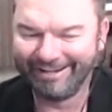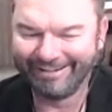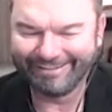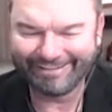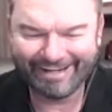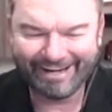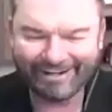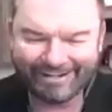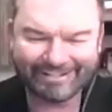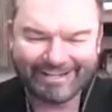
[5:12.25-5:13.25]

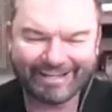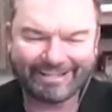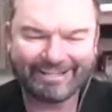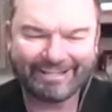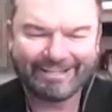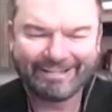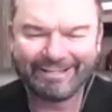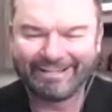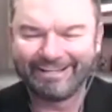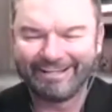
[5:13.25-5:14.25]
And
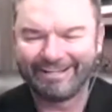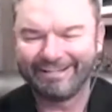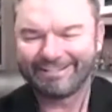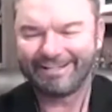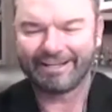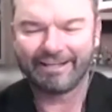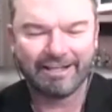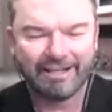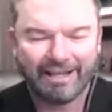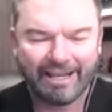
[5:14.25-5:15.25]
he's like,
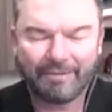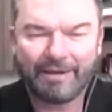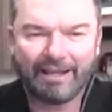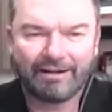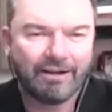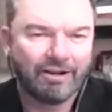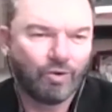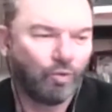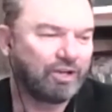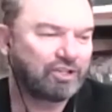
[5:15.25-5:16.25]
hey man,
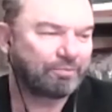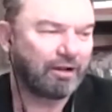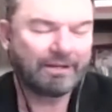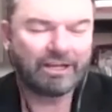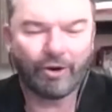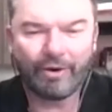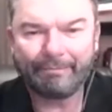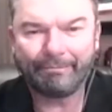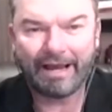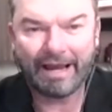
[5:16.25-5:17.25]
we should probably go and
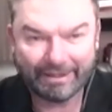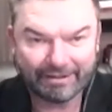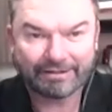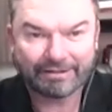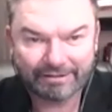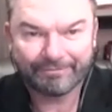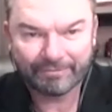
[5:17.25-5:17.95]
buy this.